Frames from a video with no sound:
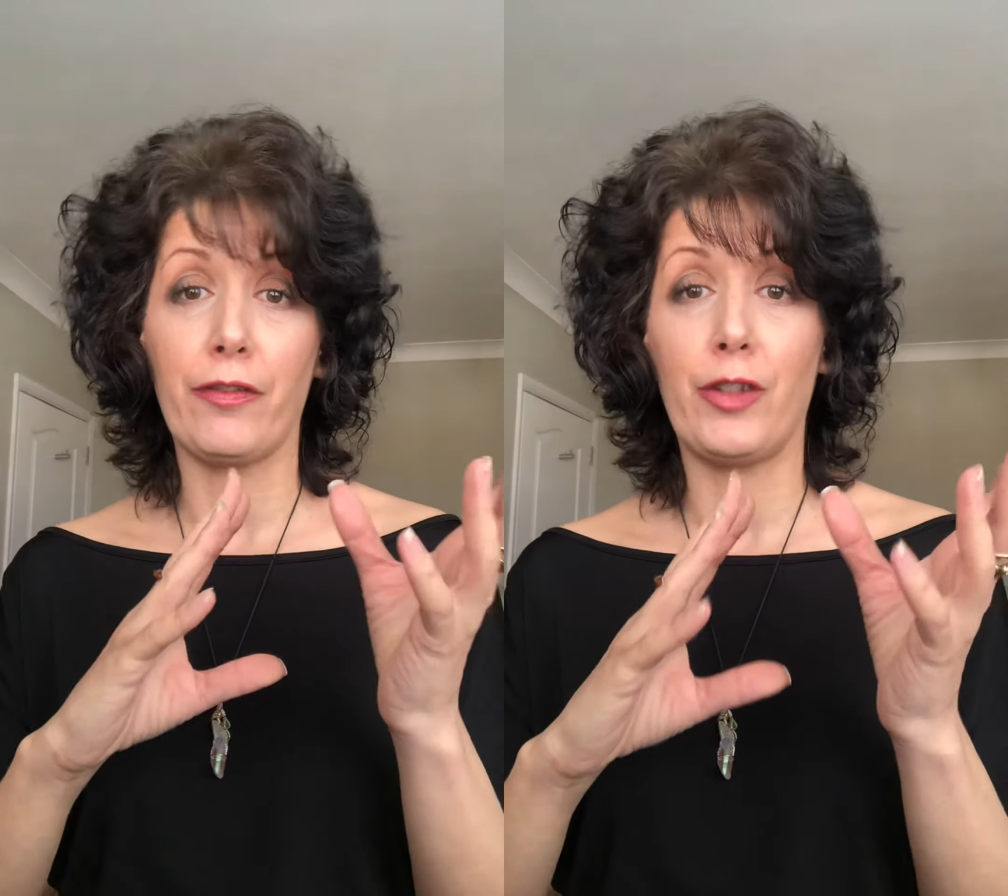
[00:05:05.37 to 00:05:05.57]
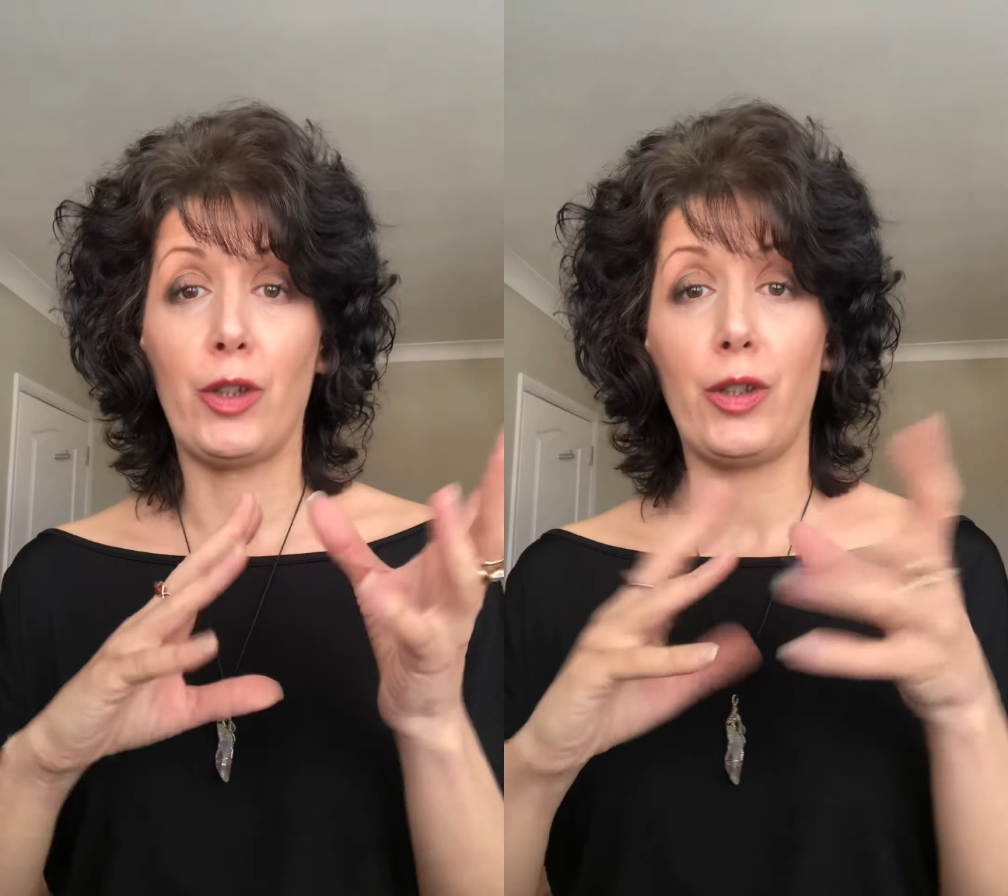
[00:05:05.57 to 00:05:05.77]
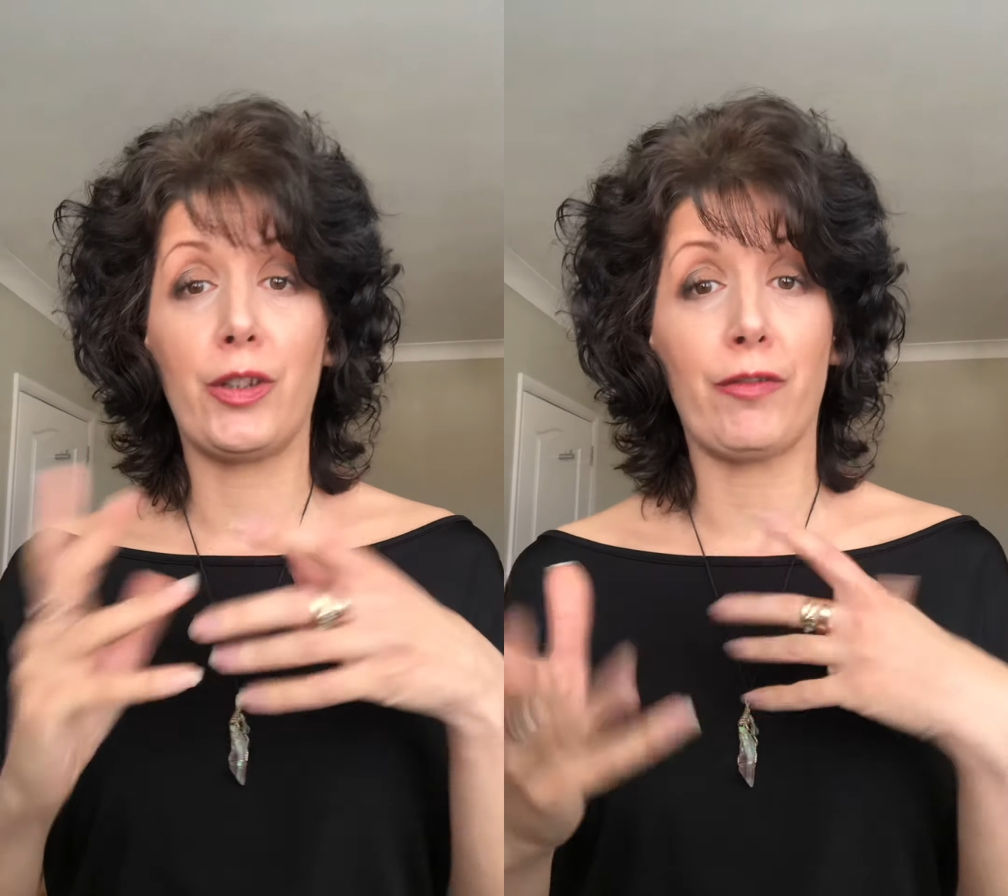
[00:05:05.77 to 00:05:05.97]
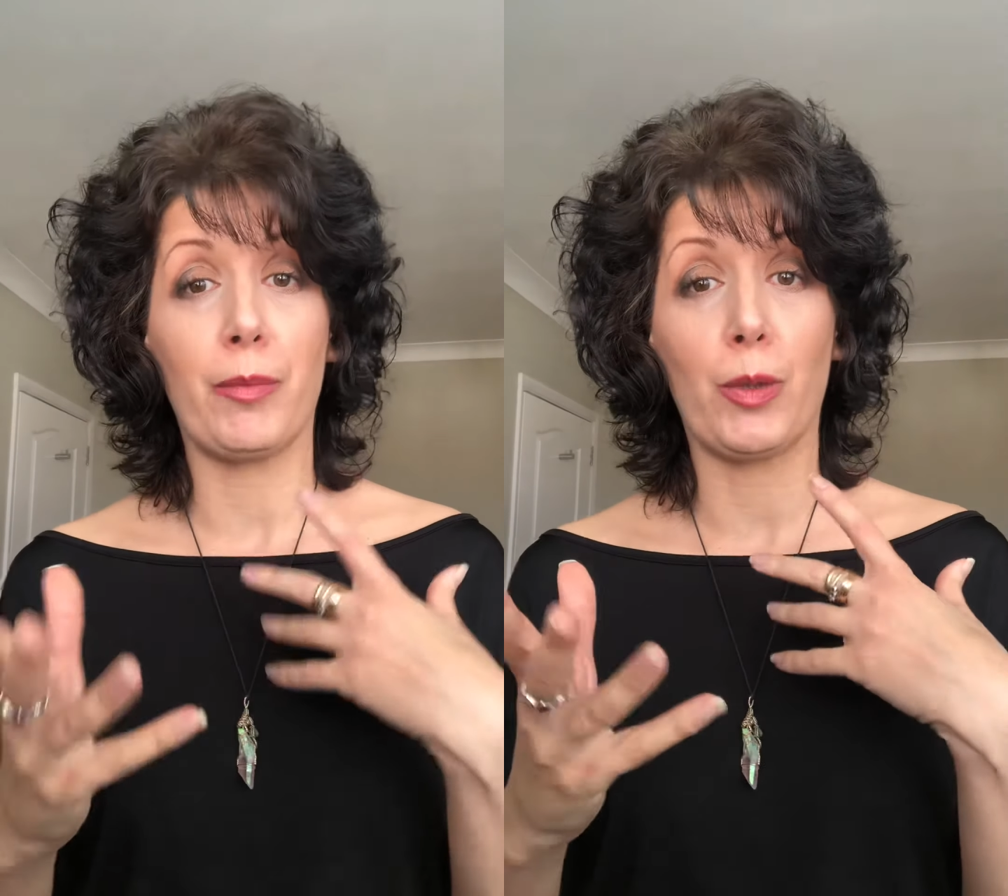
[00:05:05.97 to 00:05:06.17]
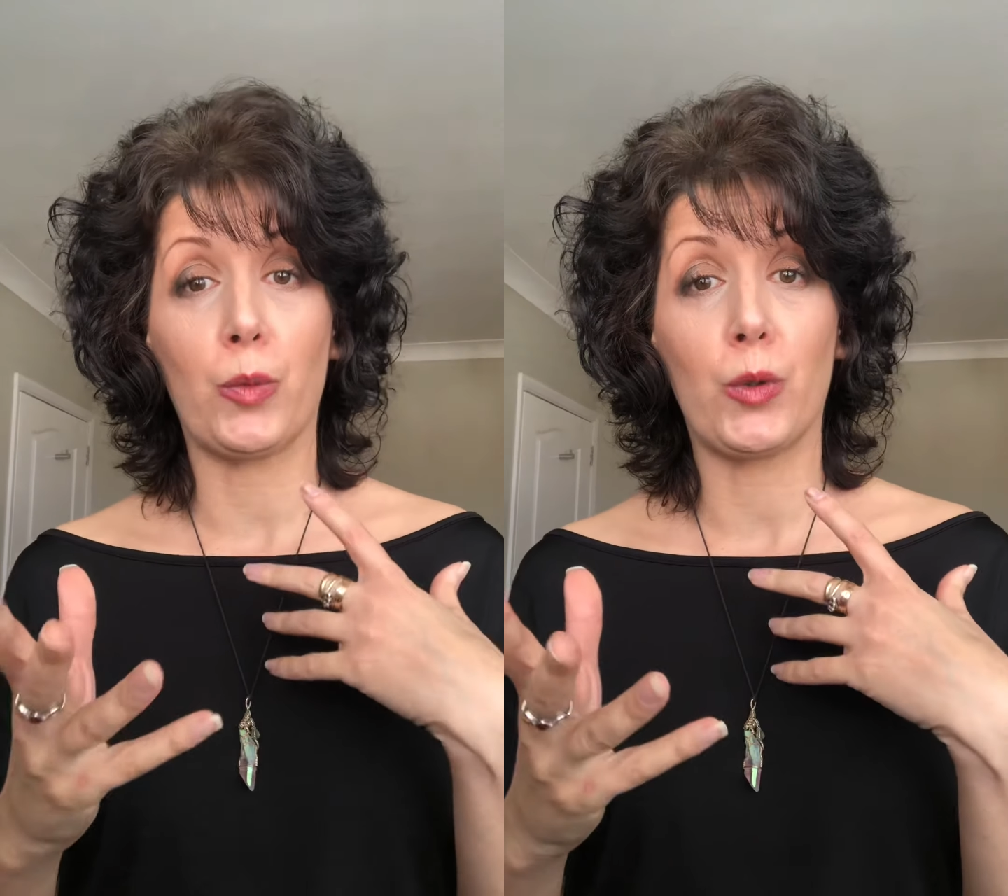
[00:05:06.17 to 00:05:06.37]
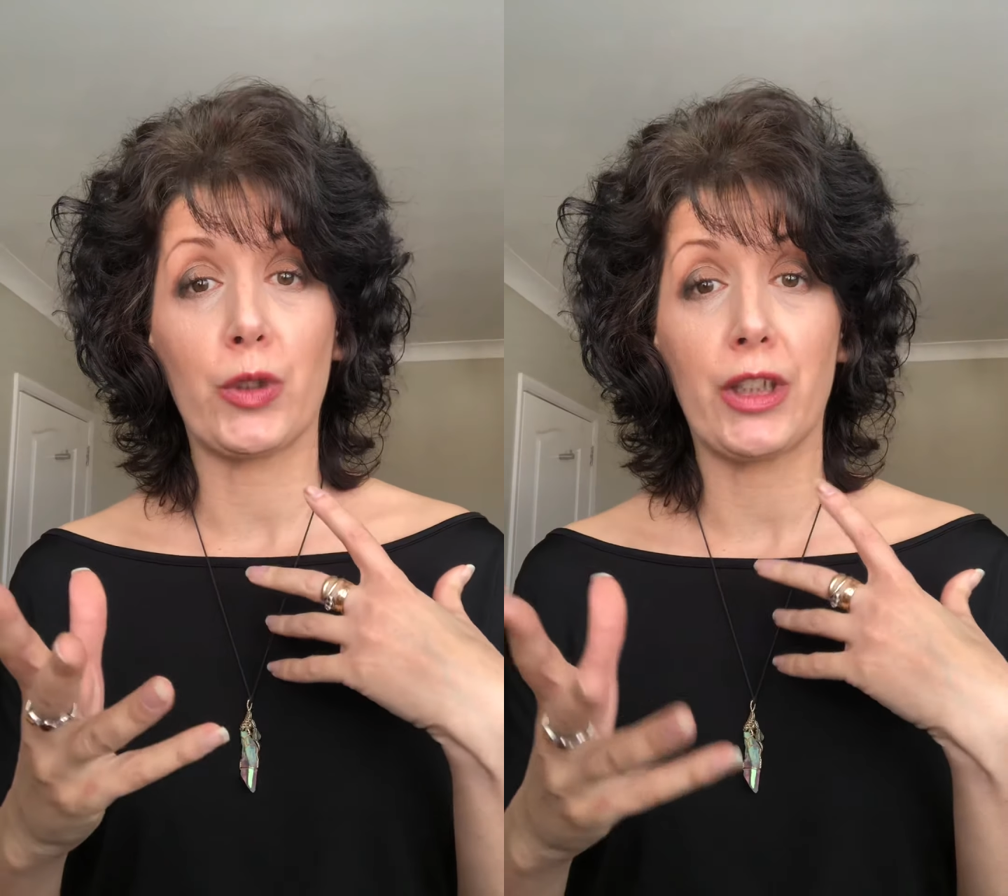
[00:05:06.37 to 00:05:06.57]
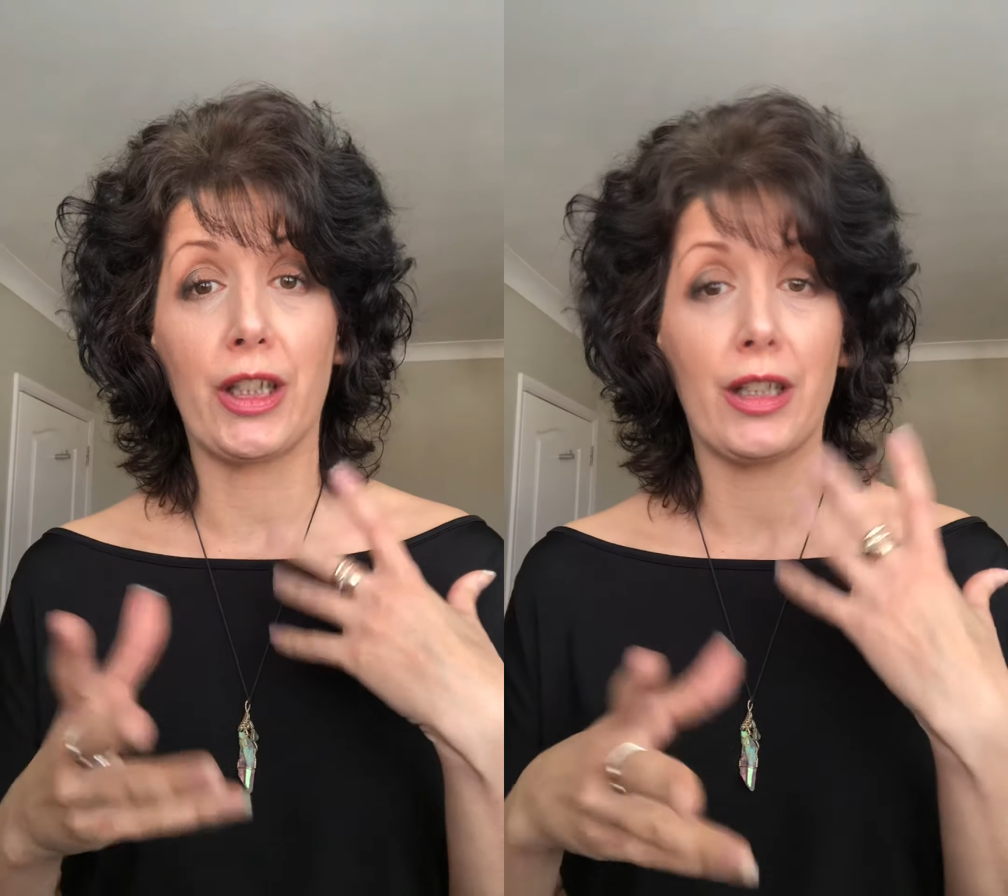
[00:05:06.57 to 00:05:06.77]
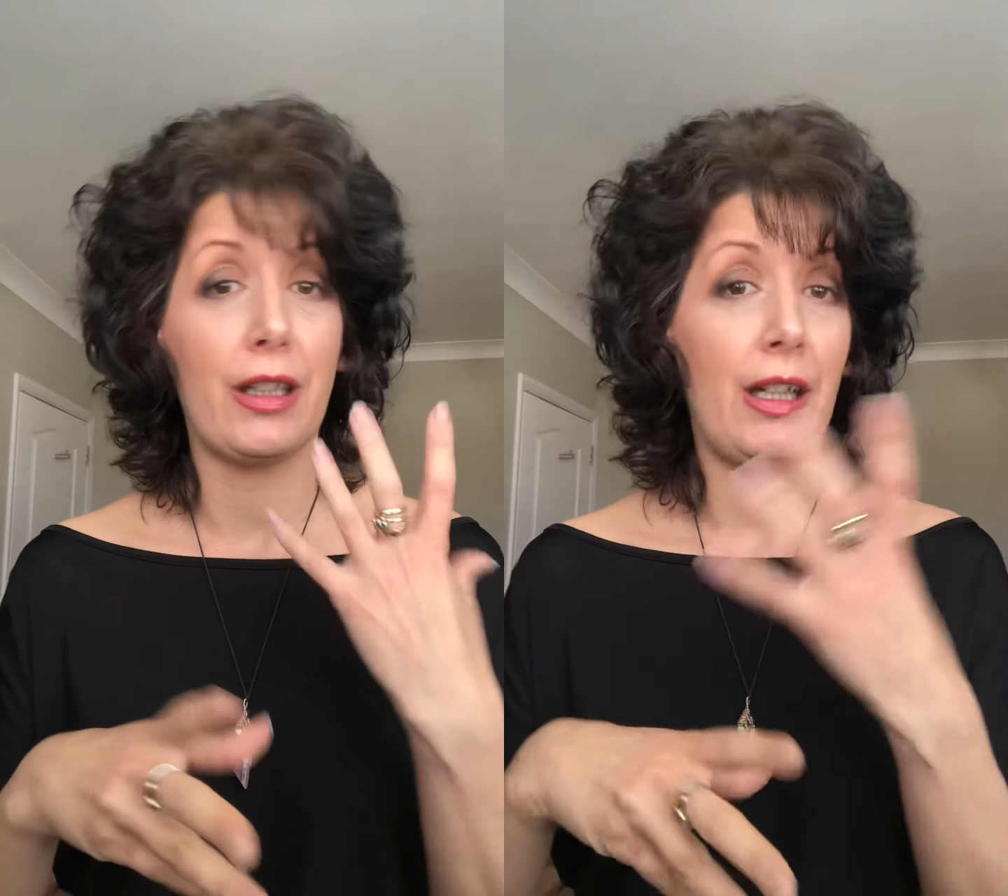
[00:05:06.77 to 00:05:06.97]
food, from our water,